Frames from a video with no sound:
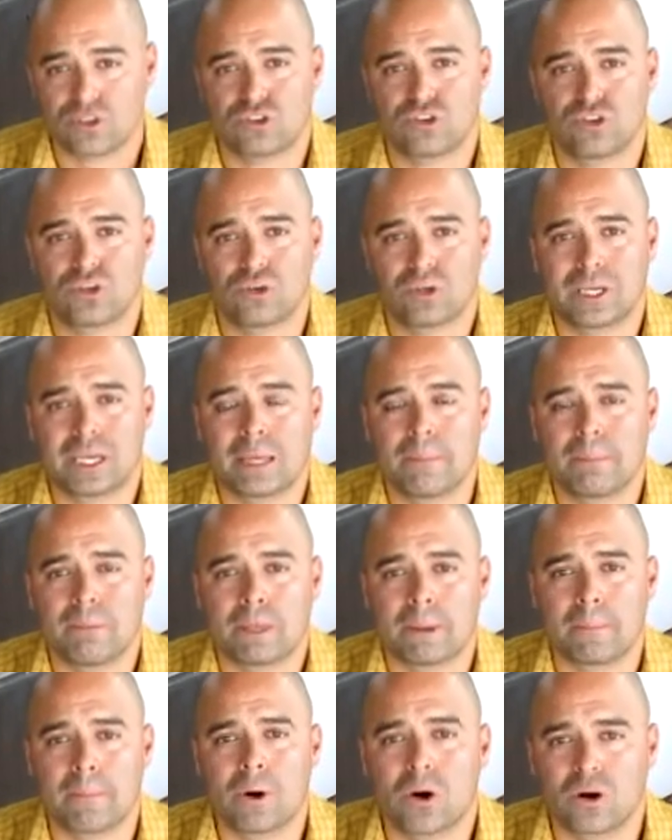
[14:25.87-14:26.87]
to keep the
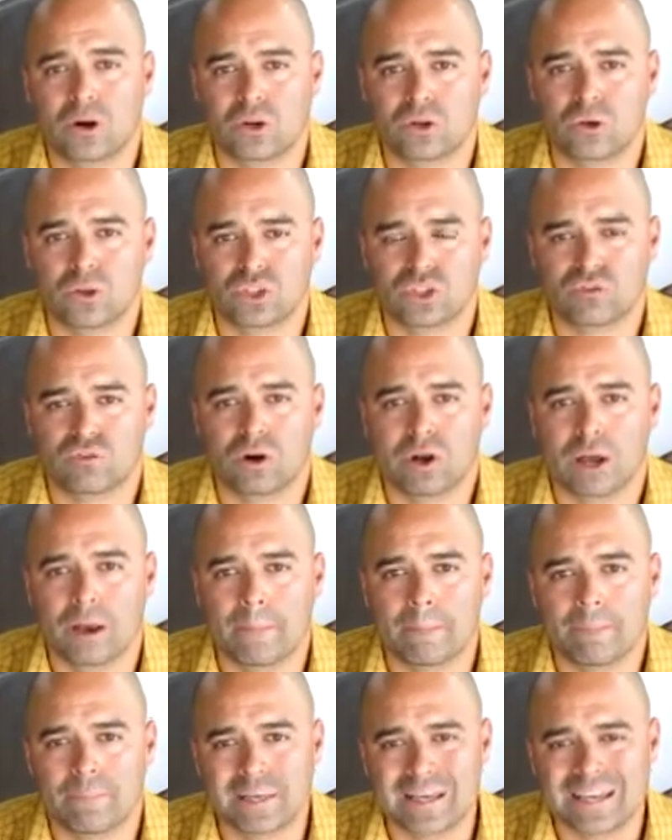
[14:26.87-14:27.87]
particles
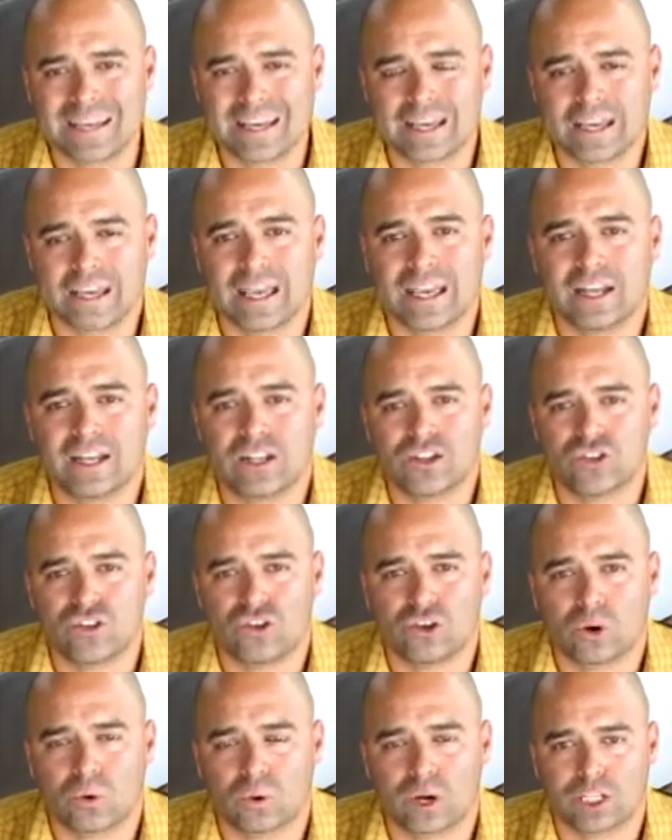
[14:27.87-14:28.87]
from getting into
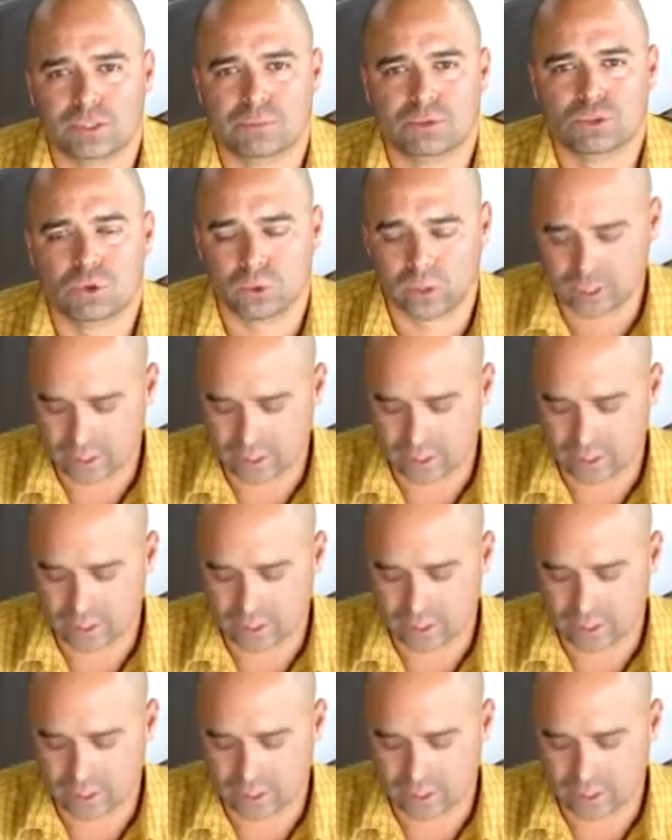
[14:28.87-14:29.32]
your respiratory